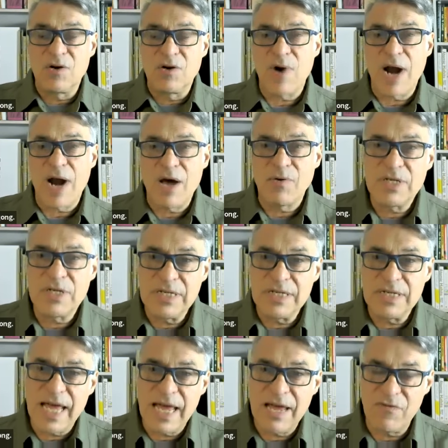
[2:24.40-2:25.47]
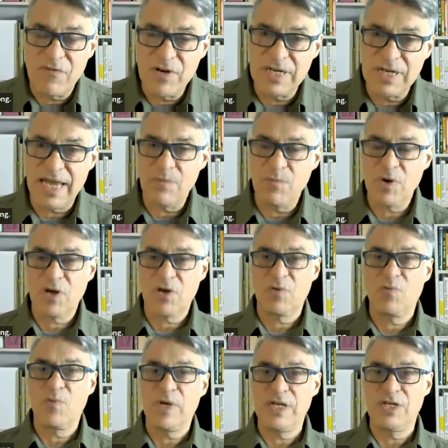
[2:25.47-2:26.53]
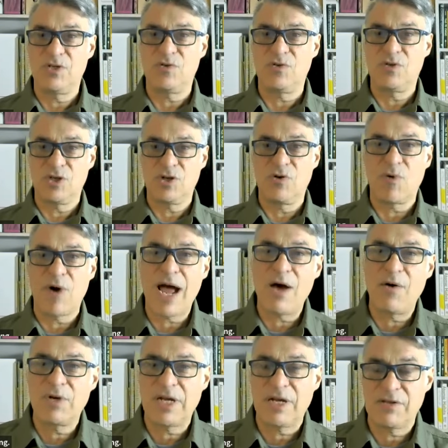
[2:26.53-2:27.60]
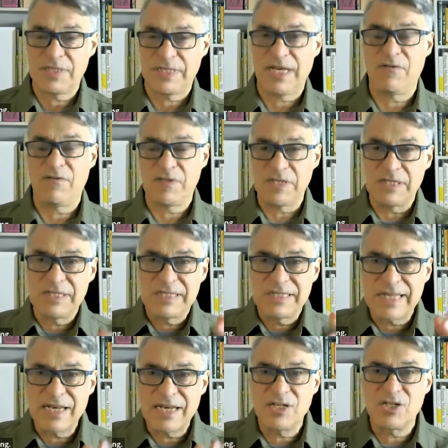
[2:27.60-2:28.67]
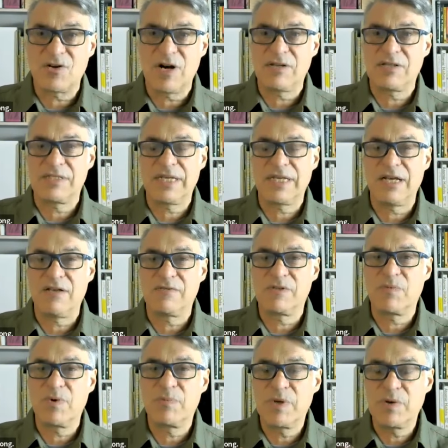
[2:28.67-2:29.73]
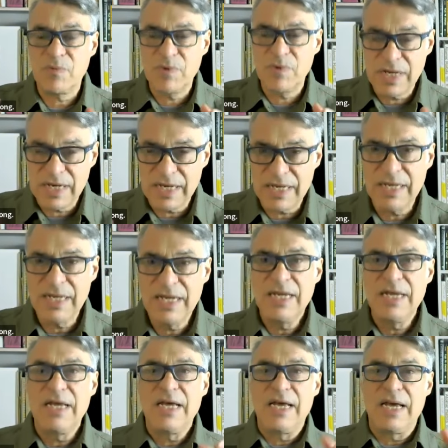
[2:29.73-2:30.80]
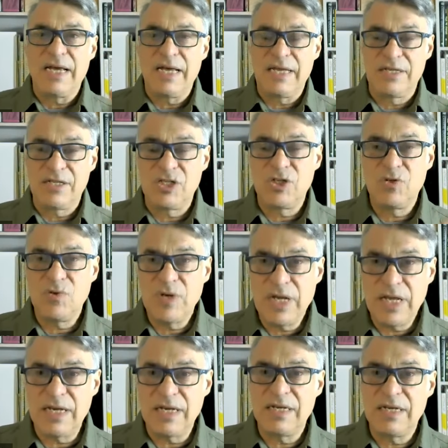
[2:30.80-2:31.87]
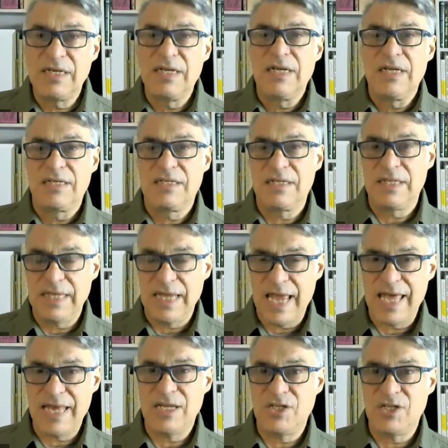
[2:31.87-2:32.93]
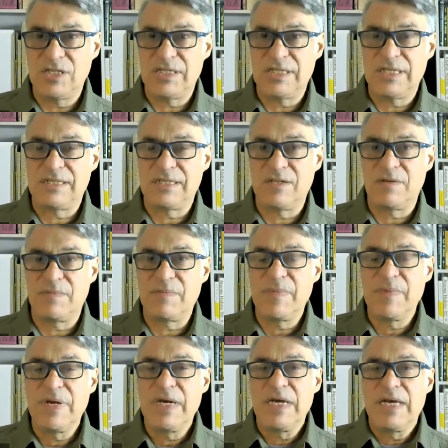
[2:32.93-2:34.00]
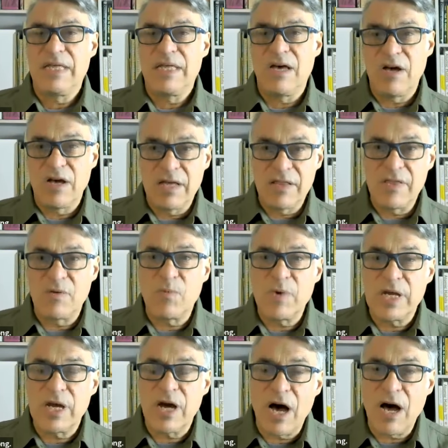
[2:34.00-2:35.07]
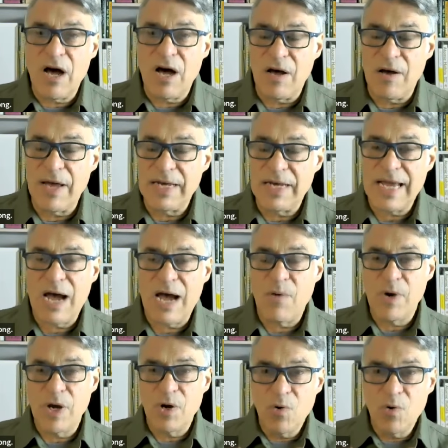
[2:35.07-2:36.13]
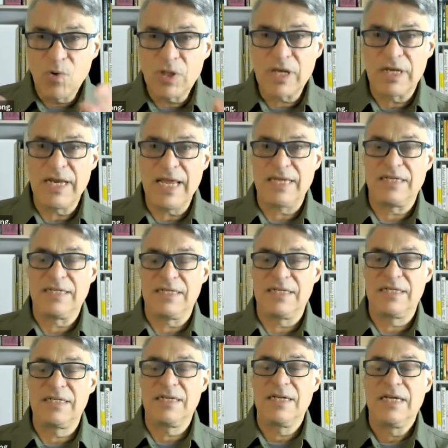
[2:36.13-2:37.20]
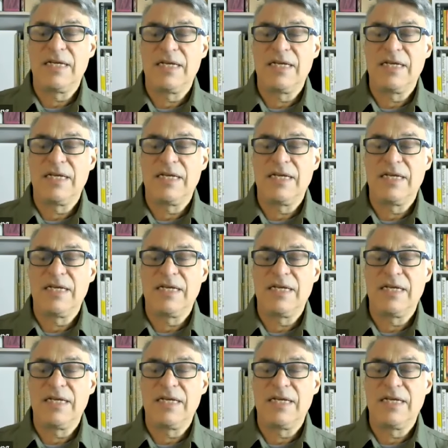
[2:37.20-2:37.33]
grounded every day. What can we do to ground ourselves, to center ourselves? And when we really tune in to the energy system that we are and how we're all connected,